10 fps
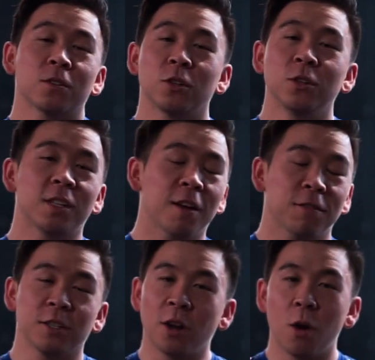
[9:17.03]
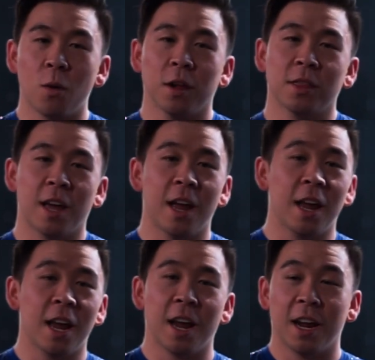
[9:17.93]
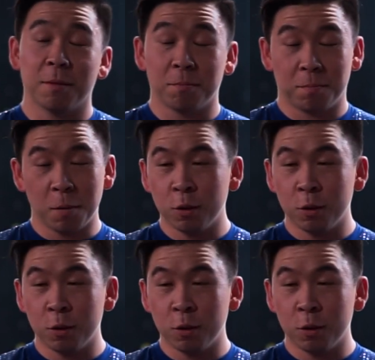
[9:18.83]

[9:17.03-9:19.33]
So you definitely don't want that. And